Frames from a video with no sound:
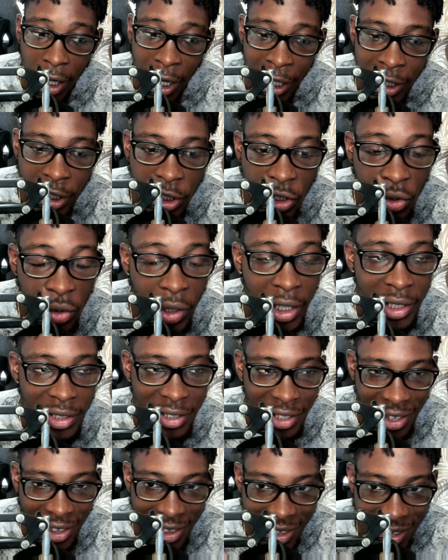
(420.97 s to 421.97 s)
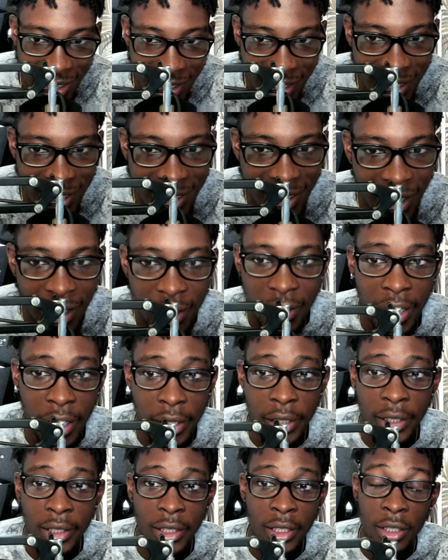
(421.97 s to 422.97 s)
I need you guys to sink
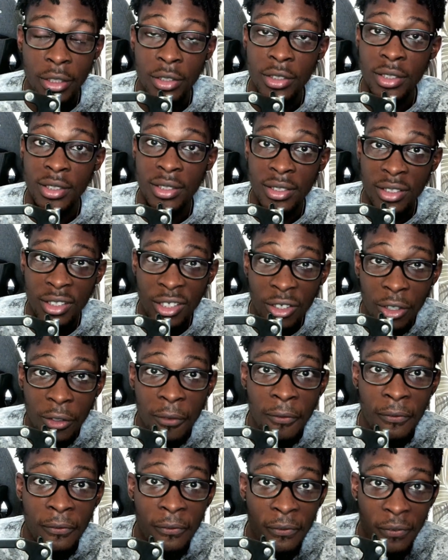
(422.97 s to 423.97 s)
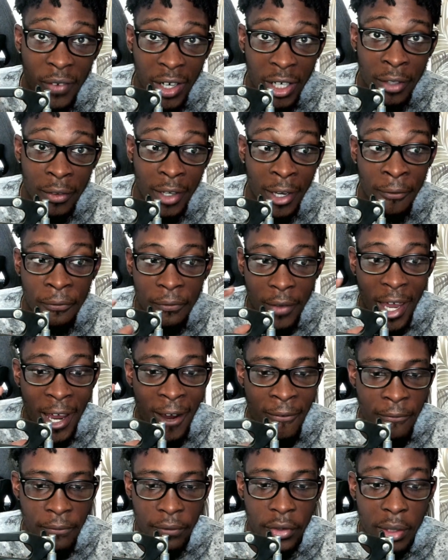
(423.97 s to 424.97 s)
that in. There's still if
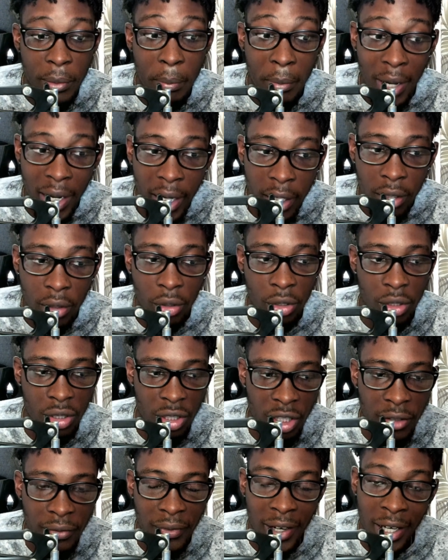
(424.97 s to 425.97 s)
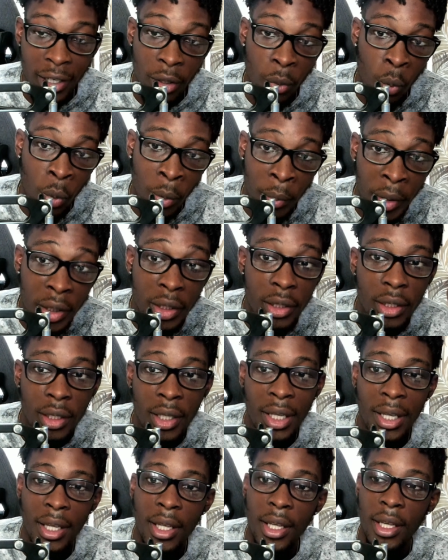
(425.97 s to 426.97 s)
every man on earth had a woman,
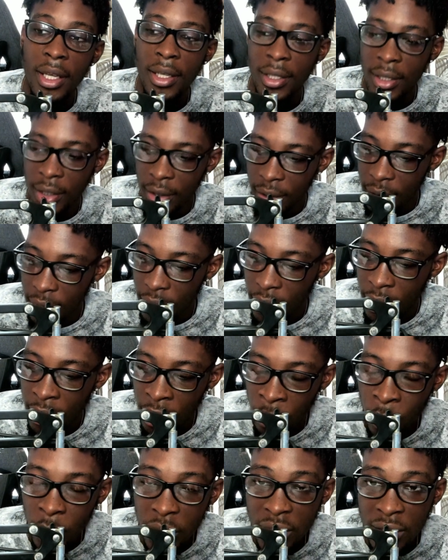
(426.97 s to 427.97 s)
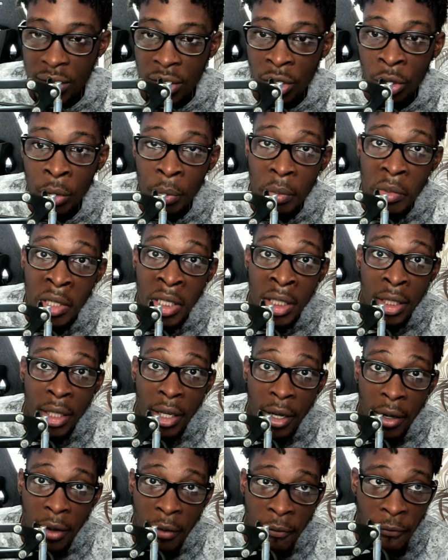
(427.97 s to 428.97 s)
there would still be
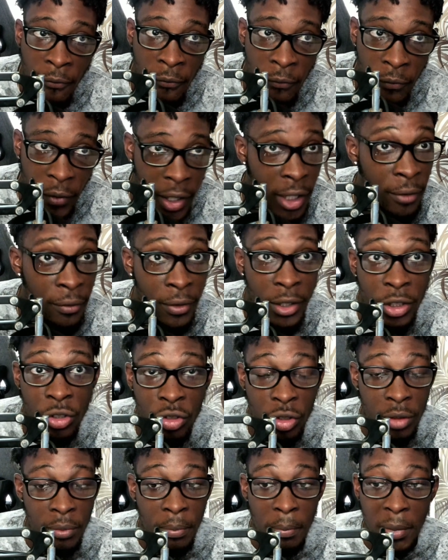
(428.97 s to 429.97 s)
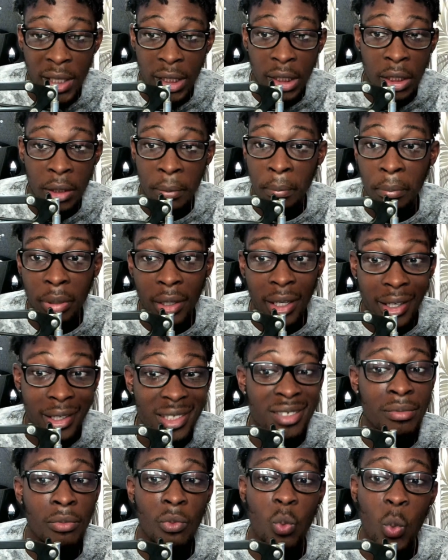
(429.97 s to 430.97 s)
500 million
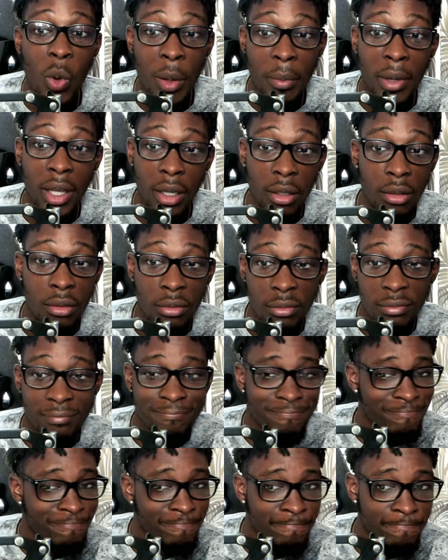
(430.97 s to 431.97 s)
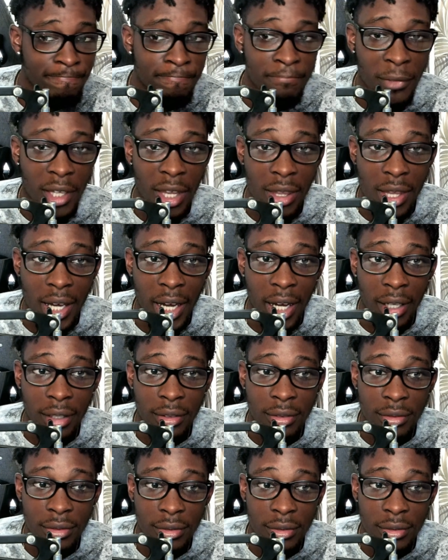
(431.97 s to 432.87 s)
plus women that